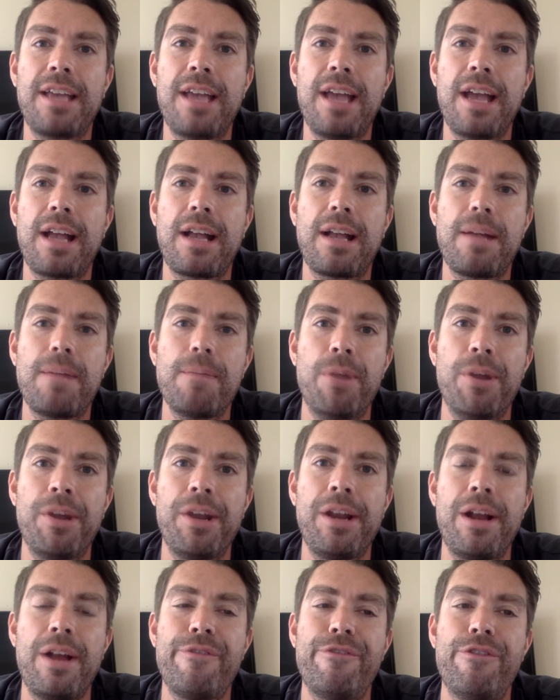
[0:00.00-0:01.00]
kick,
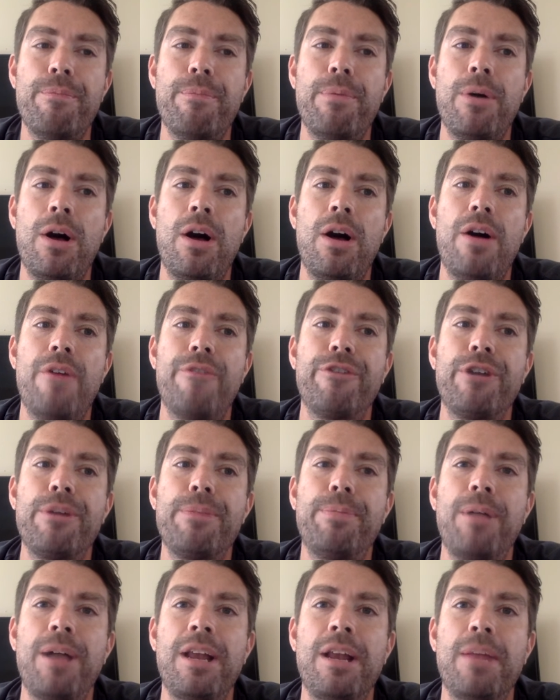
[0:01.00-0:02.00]
Monday Night Football, free
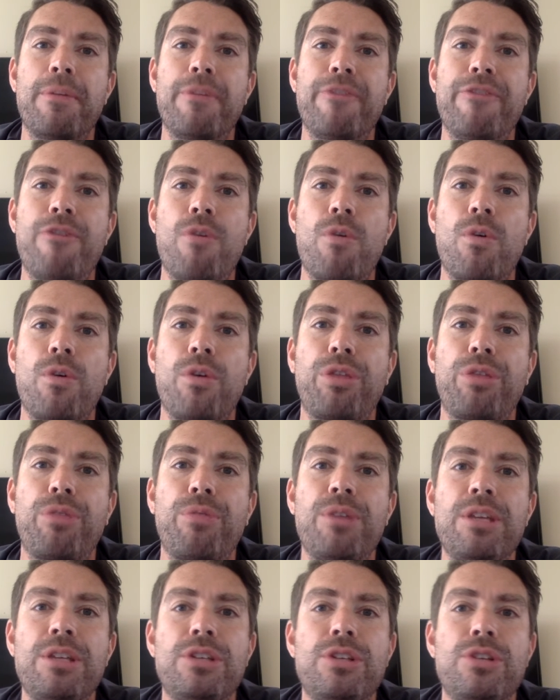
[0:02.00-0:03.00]
play number 4,
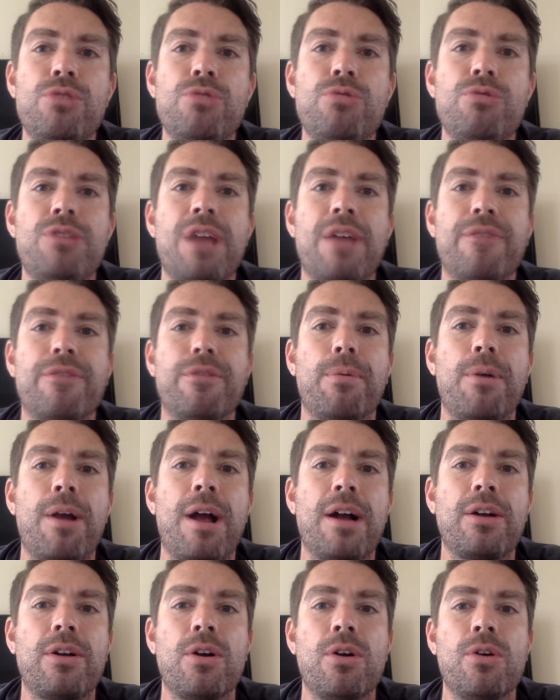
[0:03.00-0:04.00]
3-2 Denver
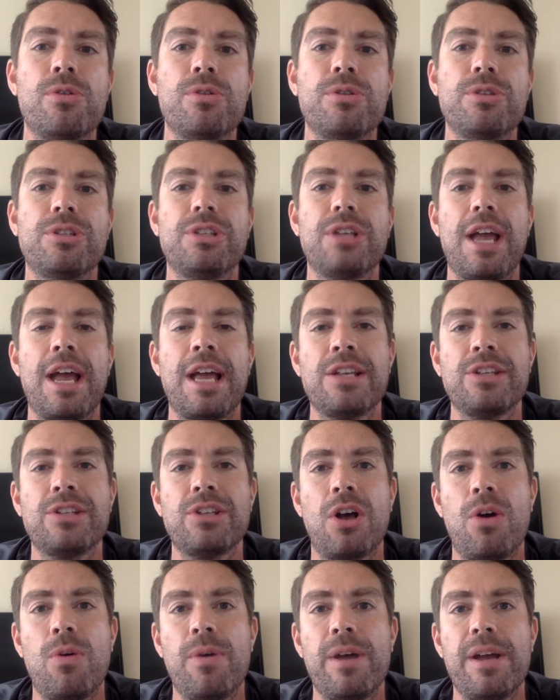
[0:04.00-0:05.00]
Broncos. And as
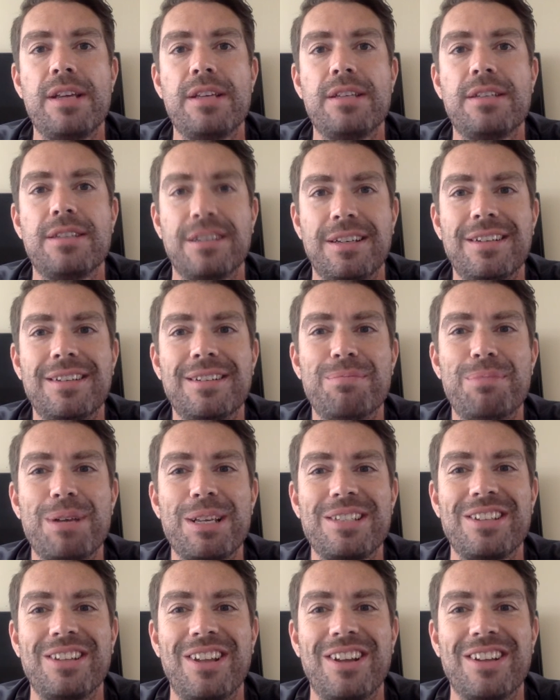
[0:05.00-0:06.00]
always,
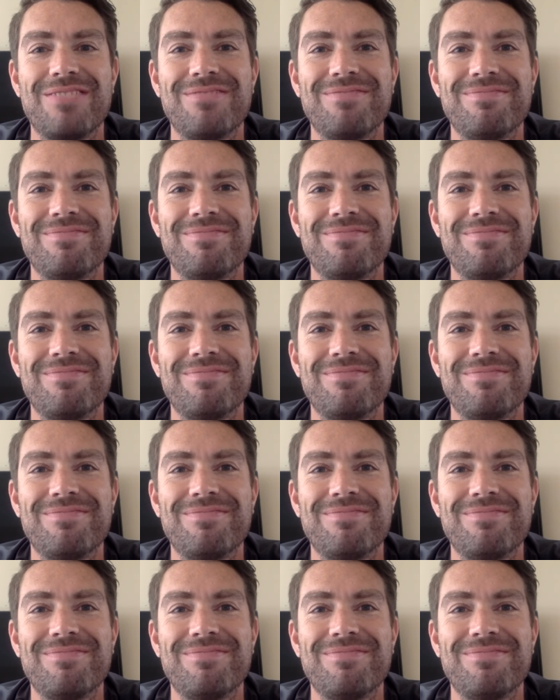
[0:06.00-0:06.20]
best of luck.